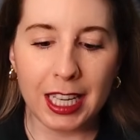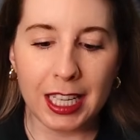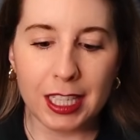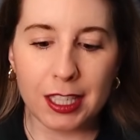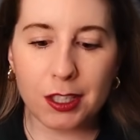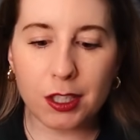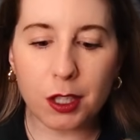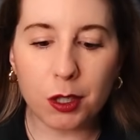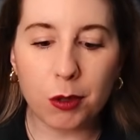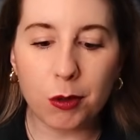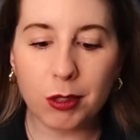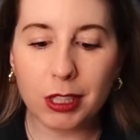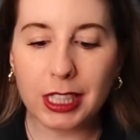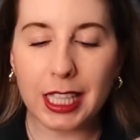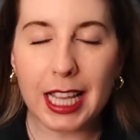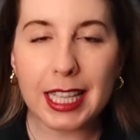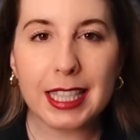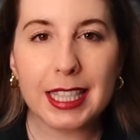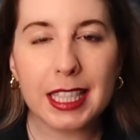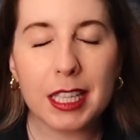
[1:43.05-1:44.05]
So
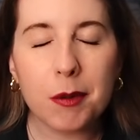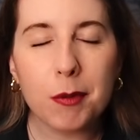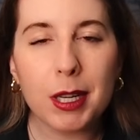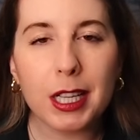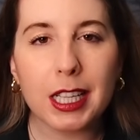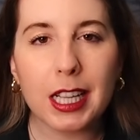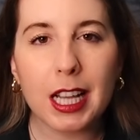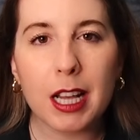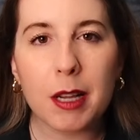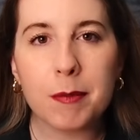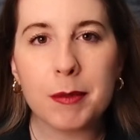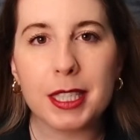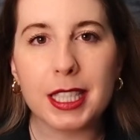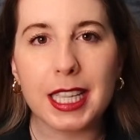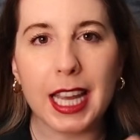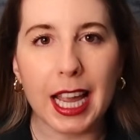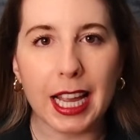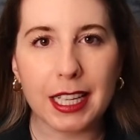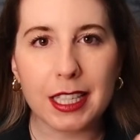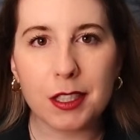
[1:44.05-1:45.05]
let's see what comes
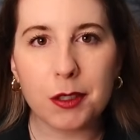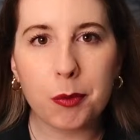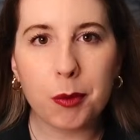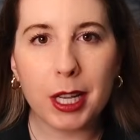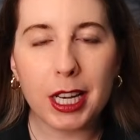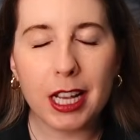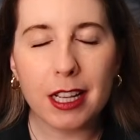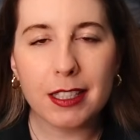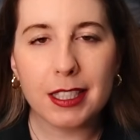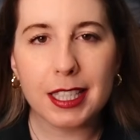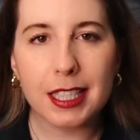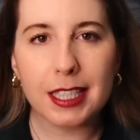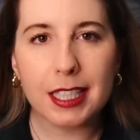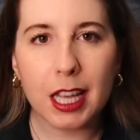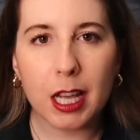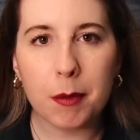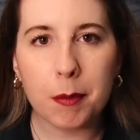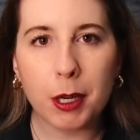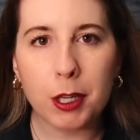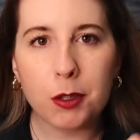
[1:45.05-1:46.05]
next. What else is
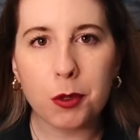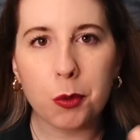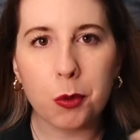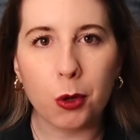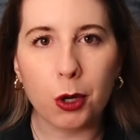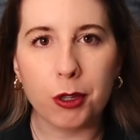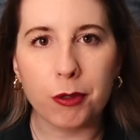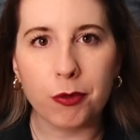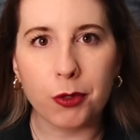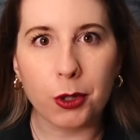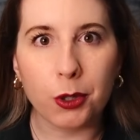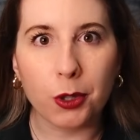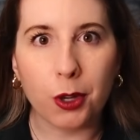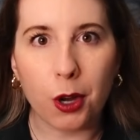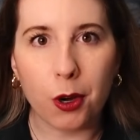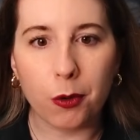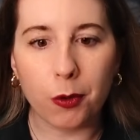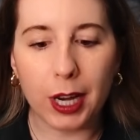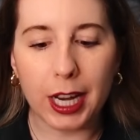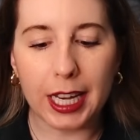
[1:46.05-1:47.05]
coming toward
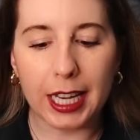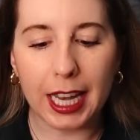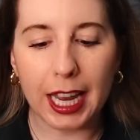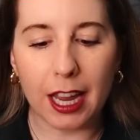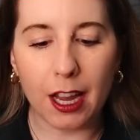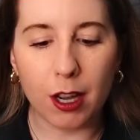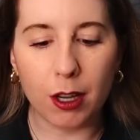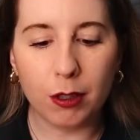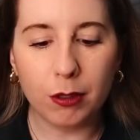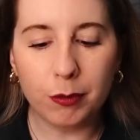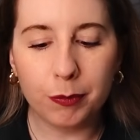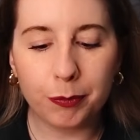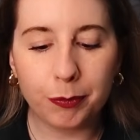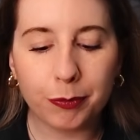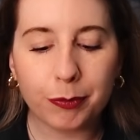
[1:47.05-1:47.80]
Virgo right now?